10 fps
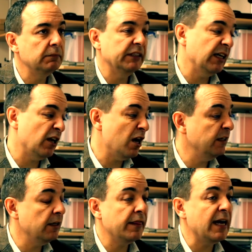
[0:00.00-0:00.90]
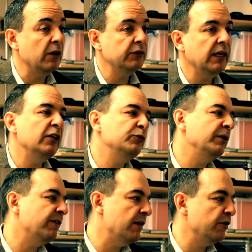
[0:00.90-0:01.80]
Because I got in $1,000 and I
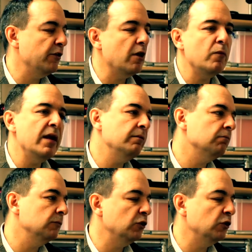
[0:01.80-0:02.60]
spent $500 on rent,